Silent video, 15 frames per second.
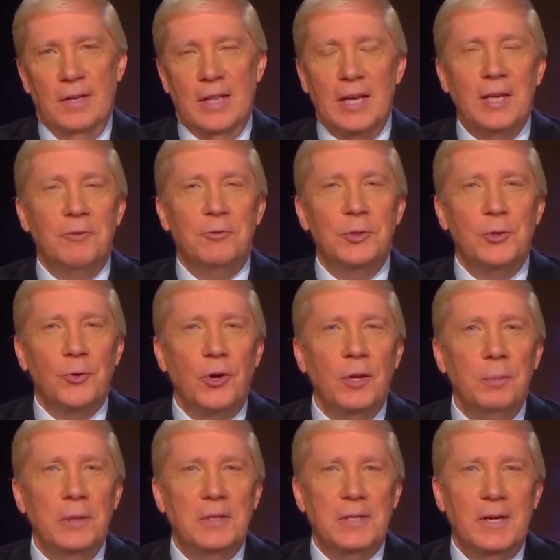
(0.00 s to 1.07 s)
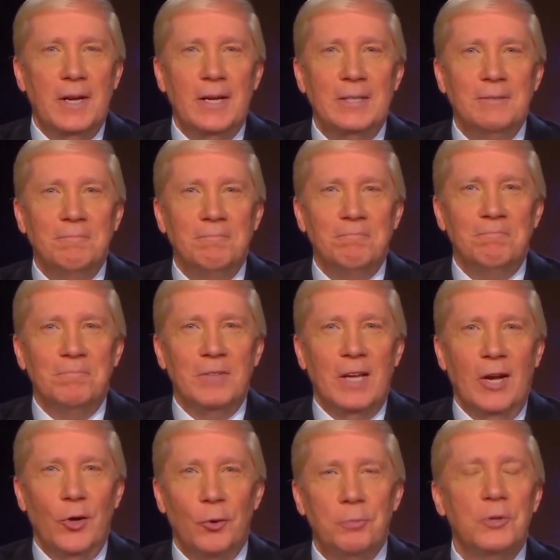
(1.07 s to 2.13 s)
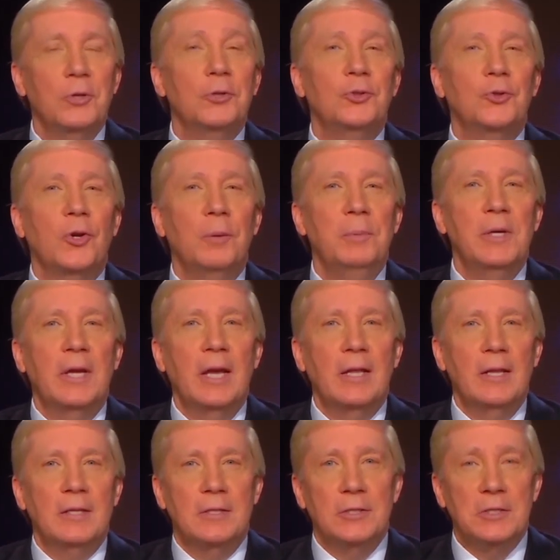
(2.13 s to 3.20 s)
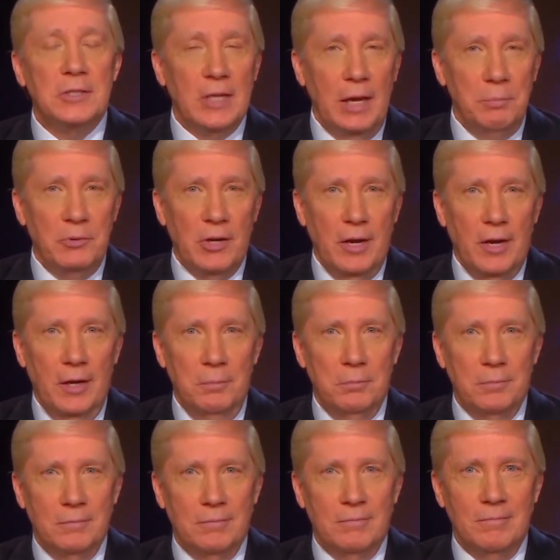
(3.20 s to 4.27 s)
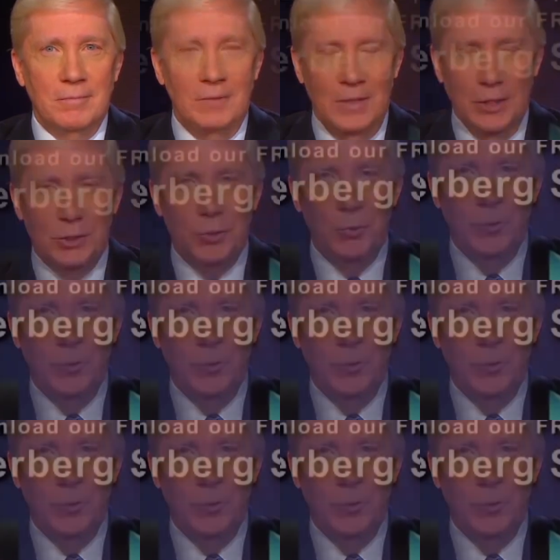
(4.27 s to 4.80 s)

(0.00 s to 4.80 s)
Thank you for joining me today. I hope that you'll join me again at the same time next